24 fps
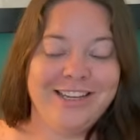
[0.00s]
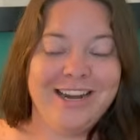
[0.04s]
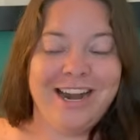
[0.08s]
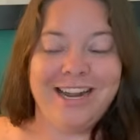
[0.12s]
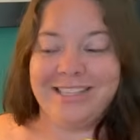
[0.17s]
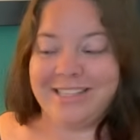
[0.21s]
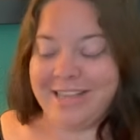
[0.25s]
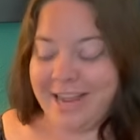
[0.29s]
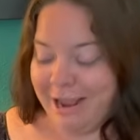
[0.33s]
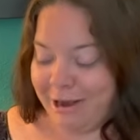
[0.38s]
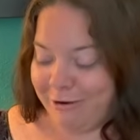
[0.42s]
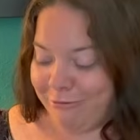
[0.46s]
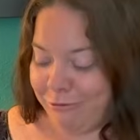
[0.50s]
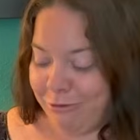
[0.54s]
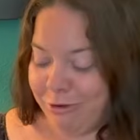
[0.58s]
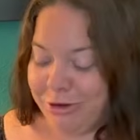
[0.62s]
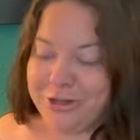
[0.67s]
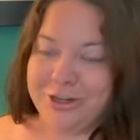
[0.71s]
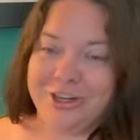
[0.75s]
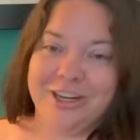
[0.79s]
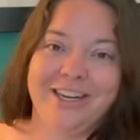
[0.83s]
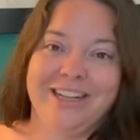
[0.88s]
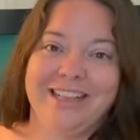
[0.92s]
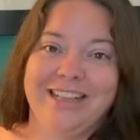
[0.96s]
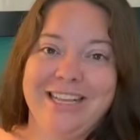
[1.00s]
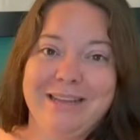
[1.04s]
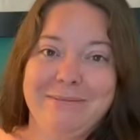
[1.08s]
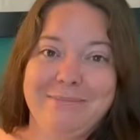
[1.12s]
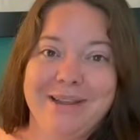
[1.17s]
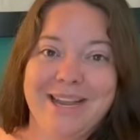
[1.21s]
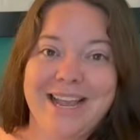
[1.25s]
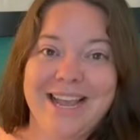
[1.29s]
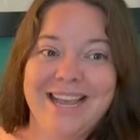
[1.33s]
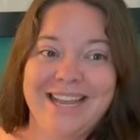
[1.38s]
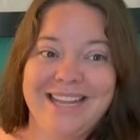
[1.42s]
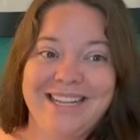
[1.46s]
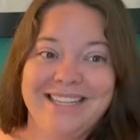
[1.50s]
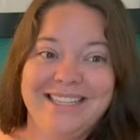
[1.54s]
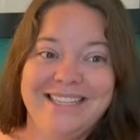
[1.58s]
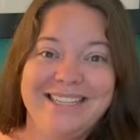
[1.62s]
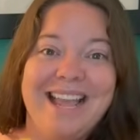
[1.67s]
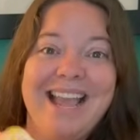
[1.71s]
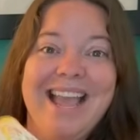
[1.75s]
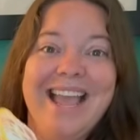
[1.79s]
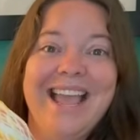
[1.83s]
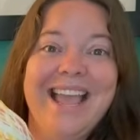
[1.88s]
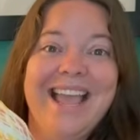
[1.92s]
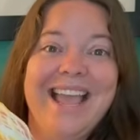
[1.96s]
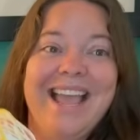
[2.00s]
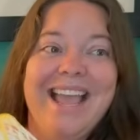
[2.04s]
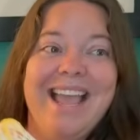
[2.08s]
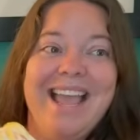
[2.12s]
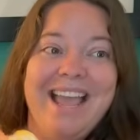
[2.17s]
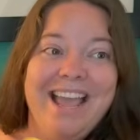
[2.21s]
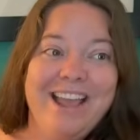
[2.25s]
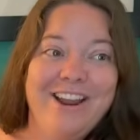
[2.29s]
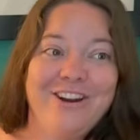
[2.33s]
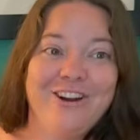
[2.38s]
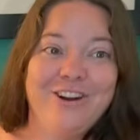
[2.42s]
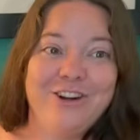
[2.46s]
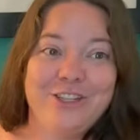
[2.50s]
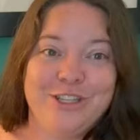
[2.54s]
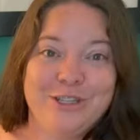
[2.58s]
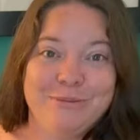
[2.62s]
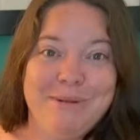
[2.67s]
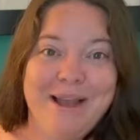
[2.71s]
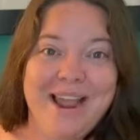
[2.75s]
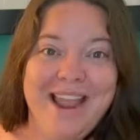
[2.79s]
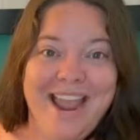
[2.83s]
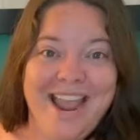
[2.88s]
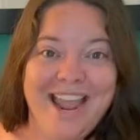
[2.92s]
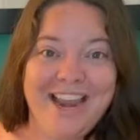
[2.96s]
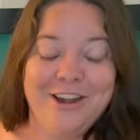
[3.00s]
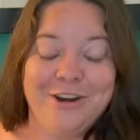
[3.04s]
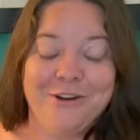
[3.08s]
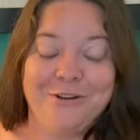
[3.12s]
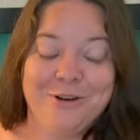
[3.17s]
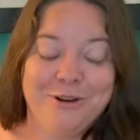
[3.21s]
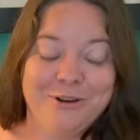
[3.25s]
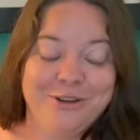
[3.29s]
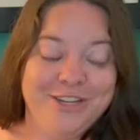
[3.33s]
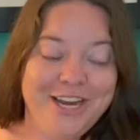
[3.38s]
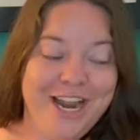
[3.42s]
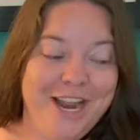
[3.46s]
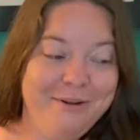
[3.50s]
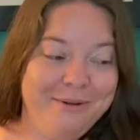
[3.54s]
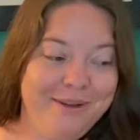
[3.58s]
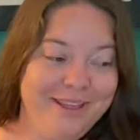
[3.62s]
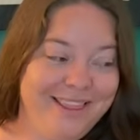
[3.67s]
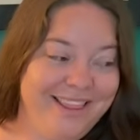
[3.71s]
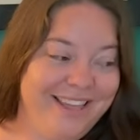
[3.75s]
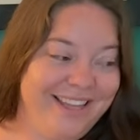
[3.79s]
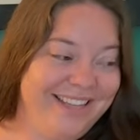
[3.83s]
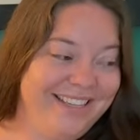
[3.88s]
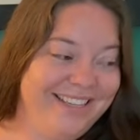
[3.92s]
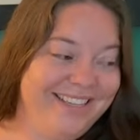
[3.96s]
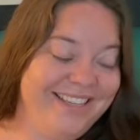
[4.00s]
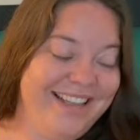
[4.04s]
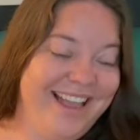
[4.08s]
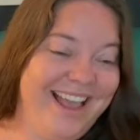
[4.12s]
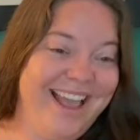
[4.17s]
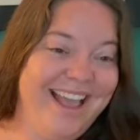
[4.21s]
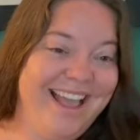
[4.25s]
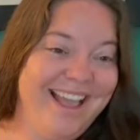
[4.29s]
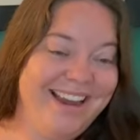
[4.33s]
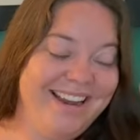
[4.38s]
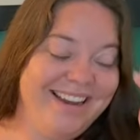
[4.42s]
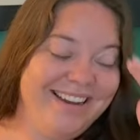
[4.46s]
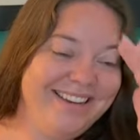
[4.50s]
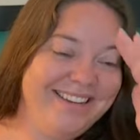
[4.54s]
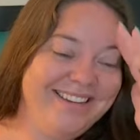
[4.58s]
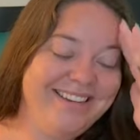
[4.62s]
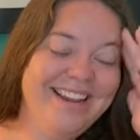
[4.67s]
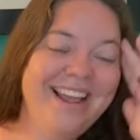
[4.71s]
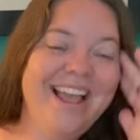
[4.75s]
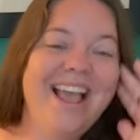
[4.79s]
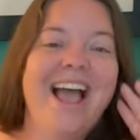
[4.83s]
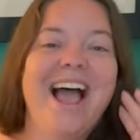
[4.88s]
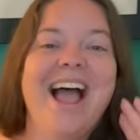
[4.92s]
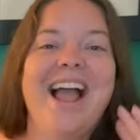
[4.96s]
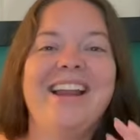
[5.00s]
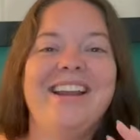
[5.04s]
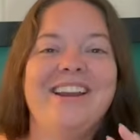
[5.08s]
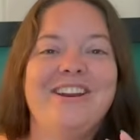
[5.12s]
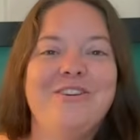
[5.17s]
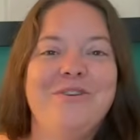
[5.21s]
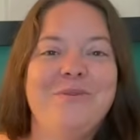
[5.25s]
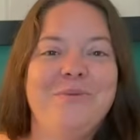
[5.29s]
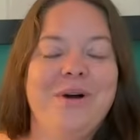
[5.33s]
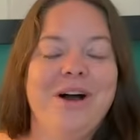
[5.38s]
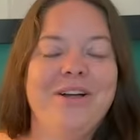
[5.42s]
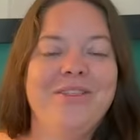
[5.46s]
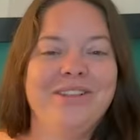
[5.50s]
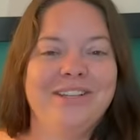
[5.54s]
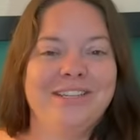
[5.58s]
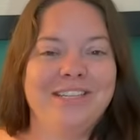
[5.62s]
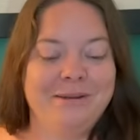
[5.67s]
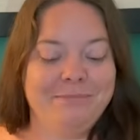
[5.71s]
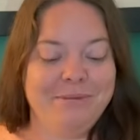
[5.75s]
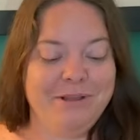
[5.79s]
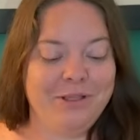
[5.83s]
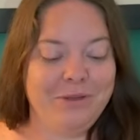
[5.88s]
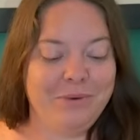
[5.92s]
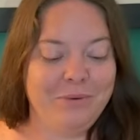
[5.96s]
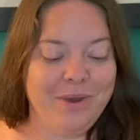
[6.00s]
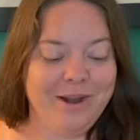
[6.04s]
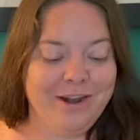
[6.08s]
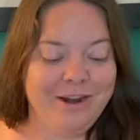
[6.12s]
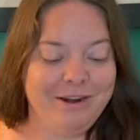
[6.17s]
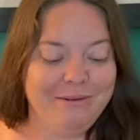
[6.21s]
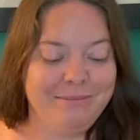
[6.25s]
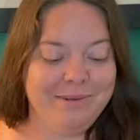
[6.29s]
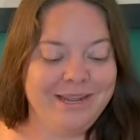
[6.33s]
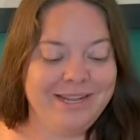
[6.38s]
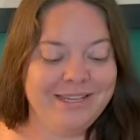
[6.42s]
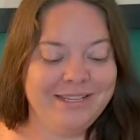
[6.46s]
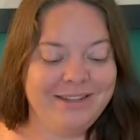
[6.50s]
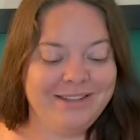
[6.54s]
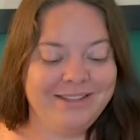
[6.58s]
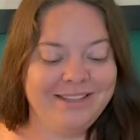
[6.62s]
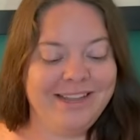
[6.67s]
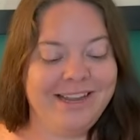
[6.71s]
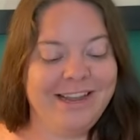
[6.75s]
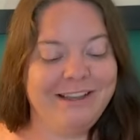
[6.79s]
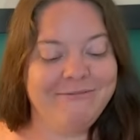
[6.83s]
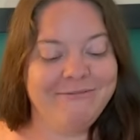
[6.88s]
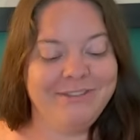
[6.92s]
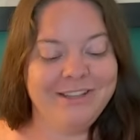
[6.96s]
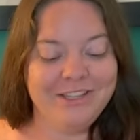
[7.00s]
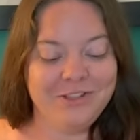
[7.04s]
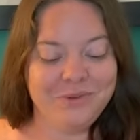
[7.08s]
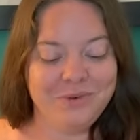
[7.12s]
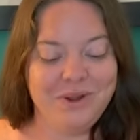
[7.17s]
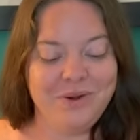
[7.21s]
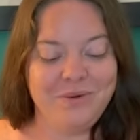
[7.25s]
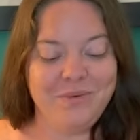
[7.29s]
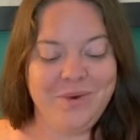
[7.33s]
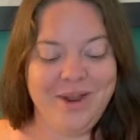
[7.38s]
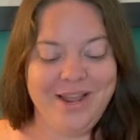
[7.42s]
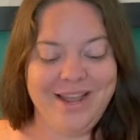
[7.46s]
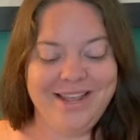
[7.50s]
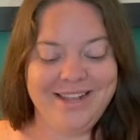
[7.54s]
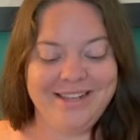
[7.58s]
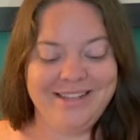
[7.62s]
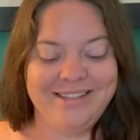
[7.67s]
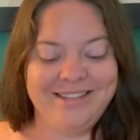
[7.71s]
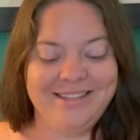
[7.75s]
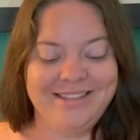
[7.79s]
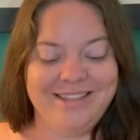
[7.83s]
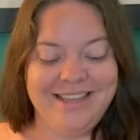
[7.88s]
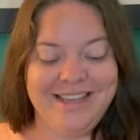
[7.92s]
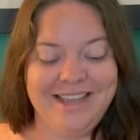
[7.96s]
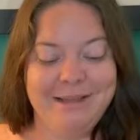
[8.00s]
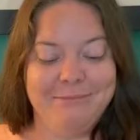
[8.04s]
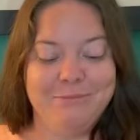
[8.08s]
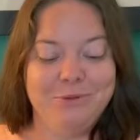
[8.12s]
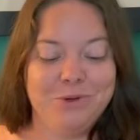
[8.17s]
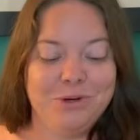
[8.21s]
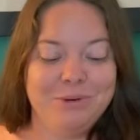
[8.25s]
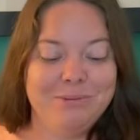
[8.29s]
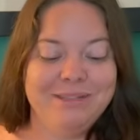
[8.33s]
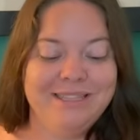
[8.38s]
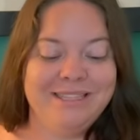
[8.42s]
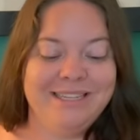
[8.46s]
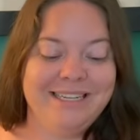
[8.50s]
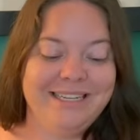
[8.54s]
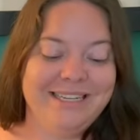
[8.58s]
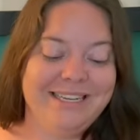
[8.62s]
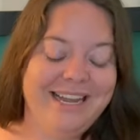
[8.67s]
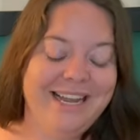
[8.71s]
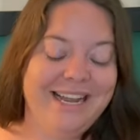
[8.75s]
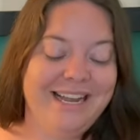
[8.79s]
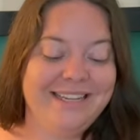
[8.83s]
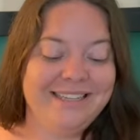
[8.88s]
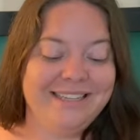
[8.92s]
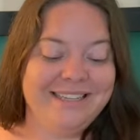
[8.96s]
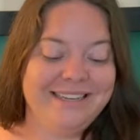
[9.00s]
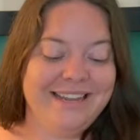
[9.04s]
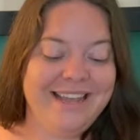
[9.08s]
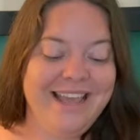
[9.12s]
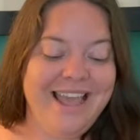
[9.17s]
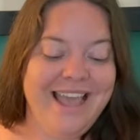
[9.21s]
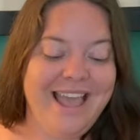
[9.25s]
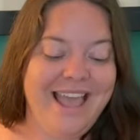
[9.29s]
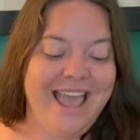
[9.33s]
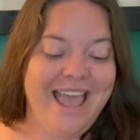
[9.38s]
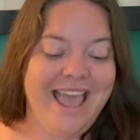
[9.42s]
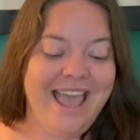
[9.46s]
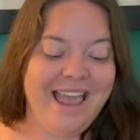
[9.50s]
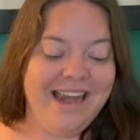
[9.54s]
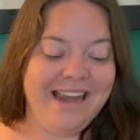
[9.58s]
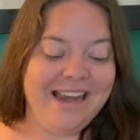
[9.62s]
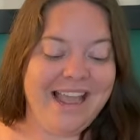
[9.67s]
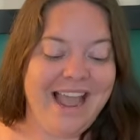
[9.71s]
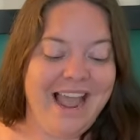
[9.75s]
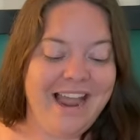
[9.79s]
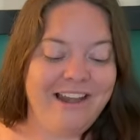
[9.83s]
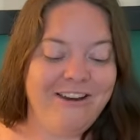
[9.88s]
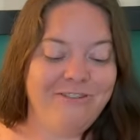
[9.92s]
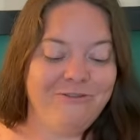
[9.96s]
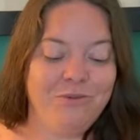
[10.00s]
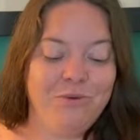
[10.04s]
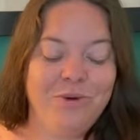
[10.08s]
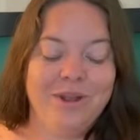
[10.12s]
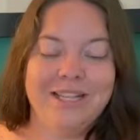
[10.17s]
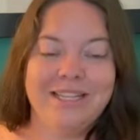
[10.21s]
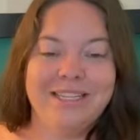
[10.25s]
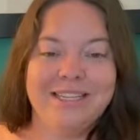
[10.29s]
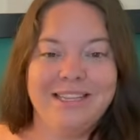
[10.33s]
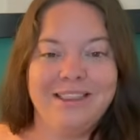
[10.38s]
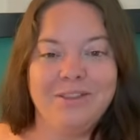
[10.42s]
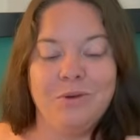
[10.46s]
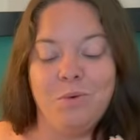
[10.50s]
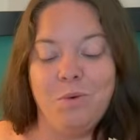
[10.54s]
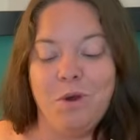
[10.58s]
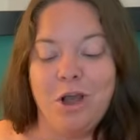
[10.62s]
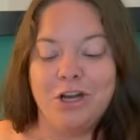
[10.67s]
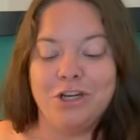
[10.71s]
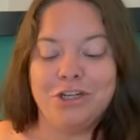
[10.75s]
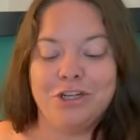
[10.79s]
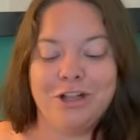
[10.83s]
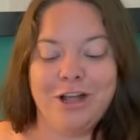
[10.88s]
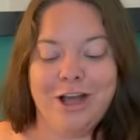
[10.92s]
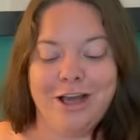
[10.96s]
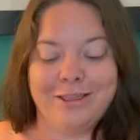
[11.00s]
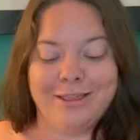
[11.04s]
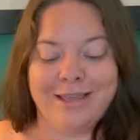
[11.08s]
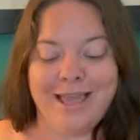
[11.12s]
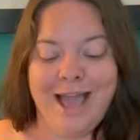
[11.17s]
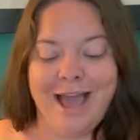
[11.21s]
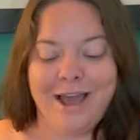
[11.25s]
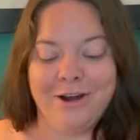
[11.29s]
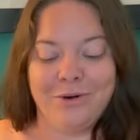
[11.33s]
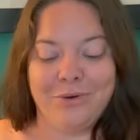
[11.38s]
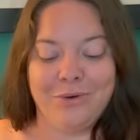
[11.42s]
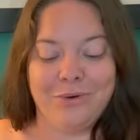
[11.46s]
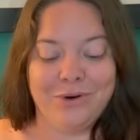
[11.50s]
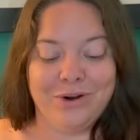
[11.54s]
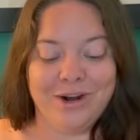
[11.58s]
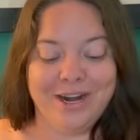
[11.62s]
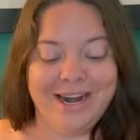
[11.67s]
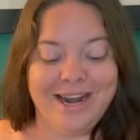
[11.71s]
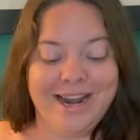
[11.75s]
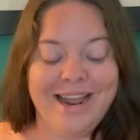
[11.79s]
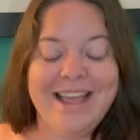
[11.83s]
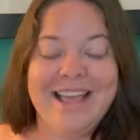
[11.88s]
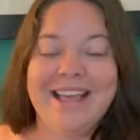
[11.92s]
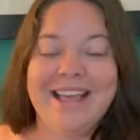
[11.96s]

And I say unfortunately because it hurts my hand to crochet with this, and I didn't want this to be the winner because I was like, if this one wins the absorbency test and kind of wins in the washcloth category,